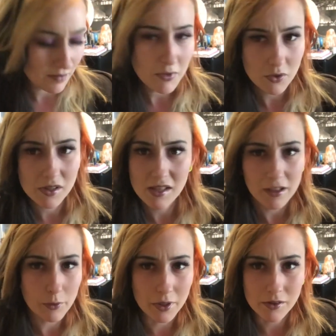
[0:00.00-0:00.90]
Does
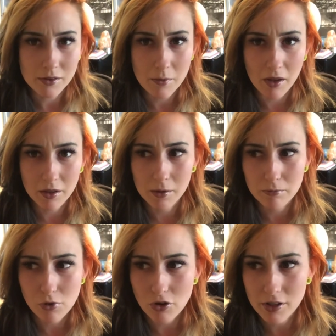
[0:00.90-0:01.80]
anyone else smell their
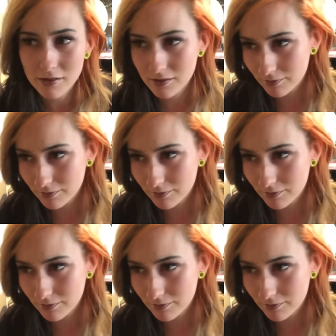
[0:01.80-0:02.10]
products?